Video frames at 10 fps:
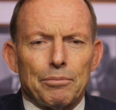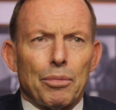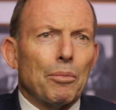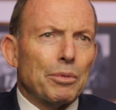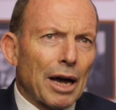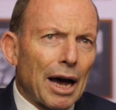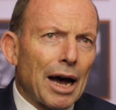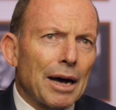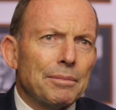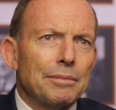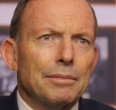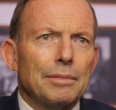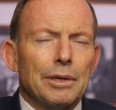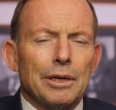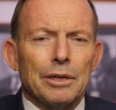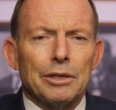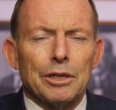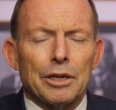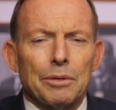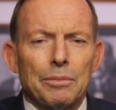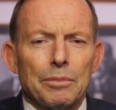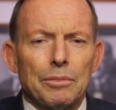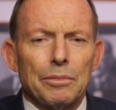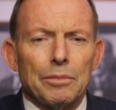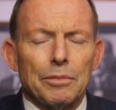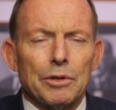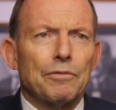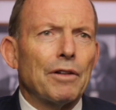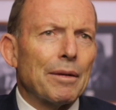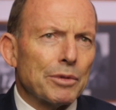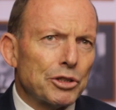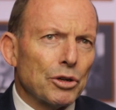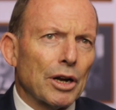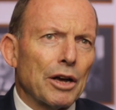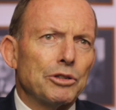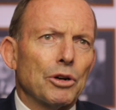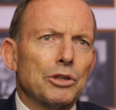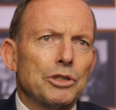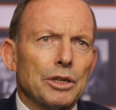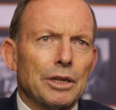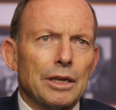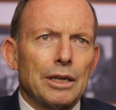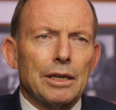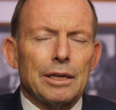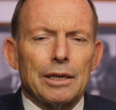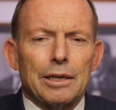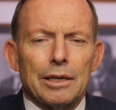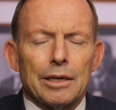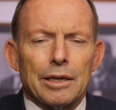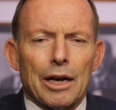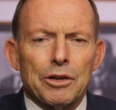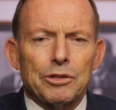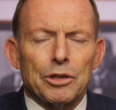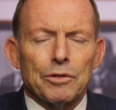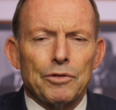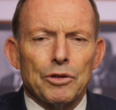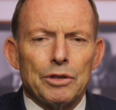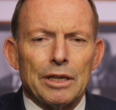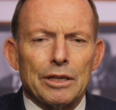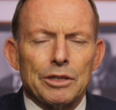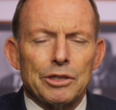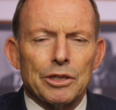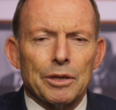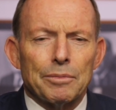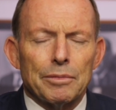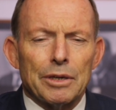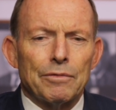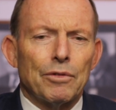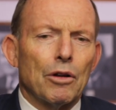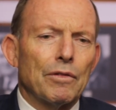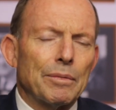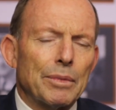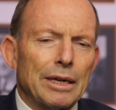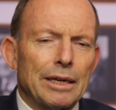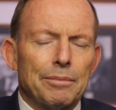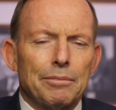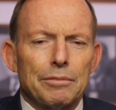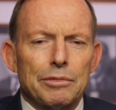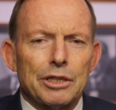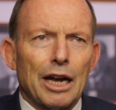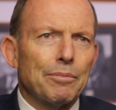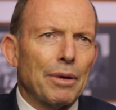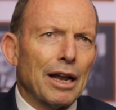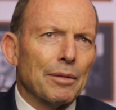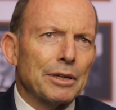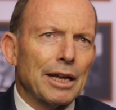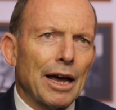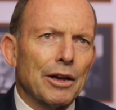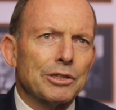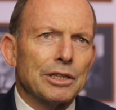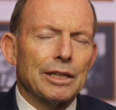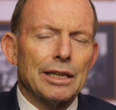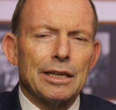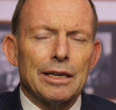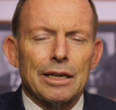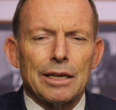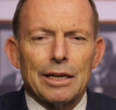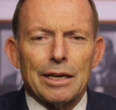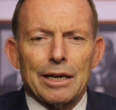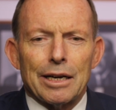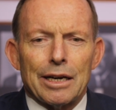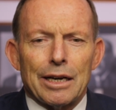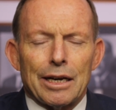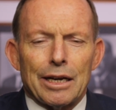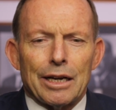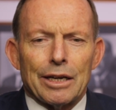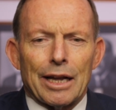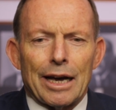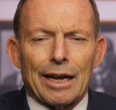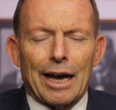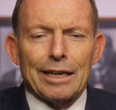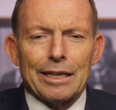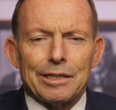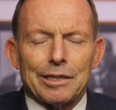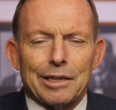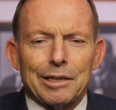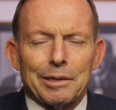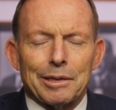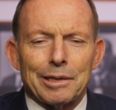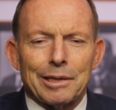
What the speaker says: Bob Carr and the famous John O. Johnson hosted a few dinners involving me at State Parliament House in the late 80s, and